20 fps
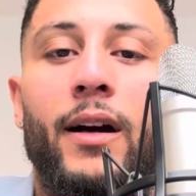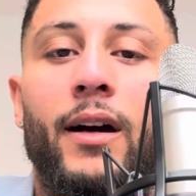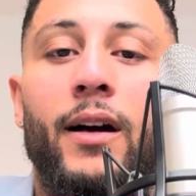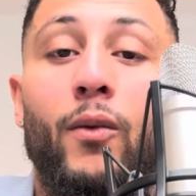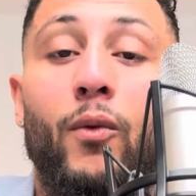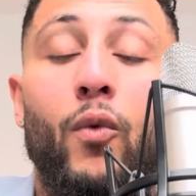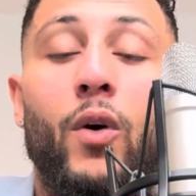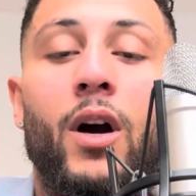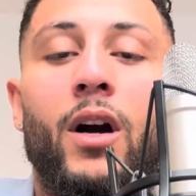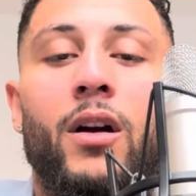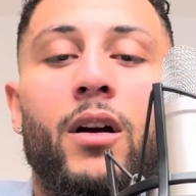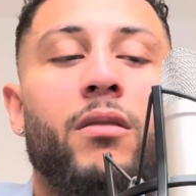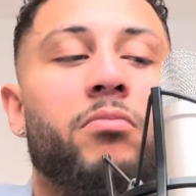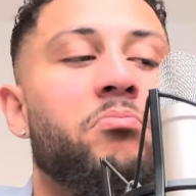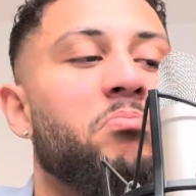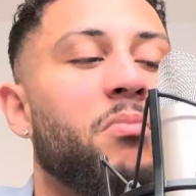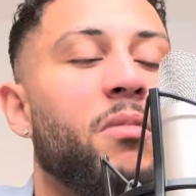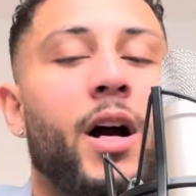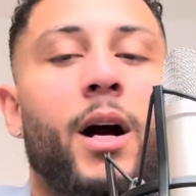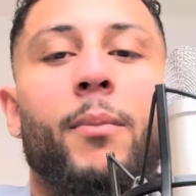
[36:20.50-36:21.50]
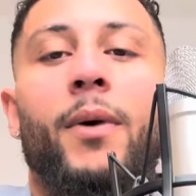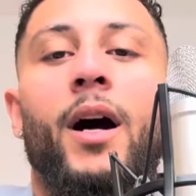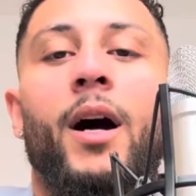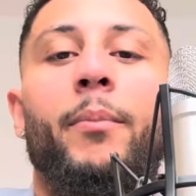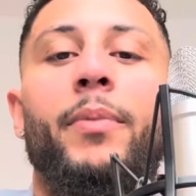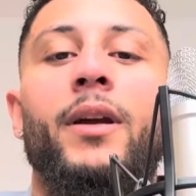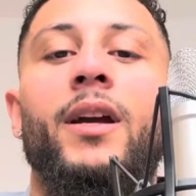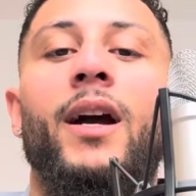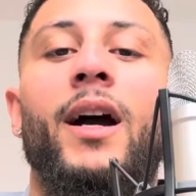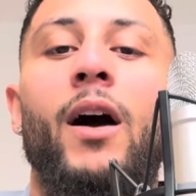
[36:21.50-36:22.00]
work, I'm
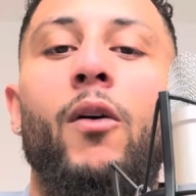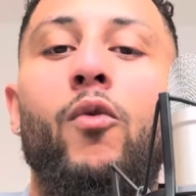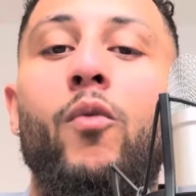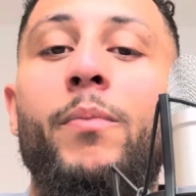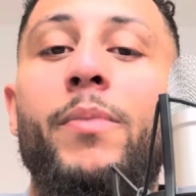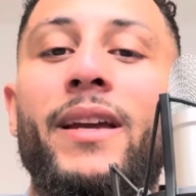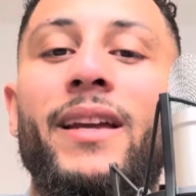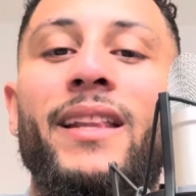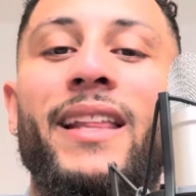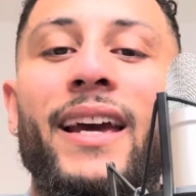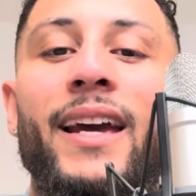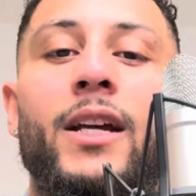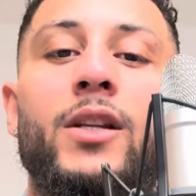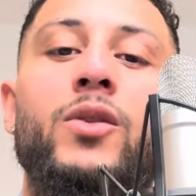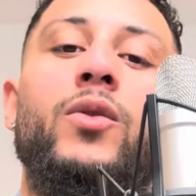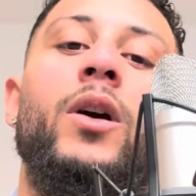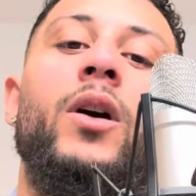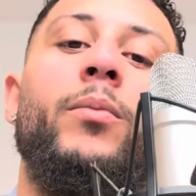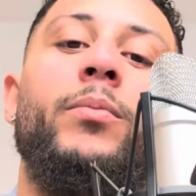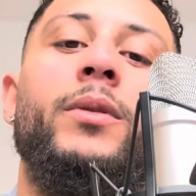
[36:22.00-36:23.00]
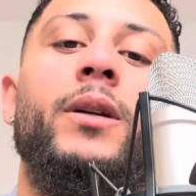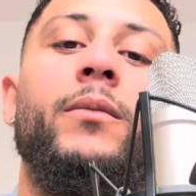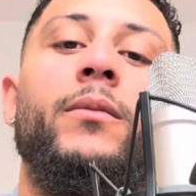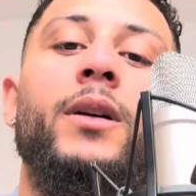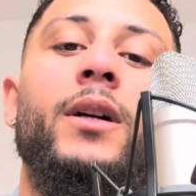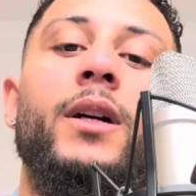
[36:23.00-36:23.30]
happy. I will be there to help them.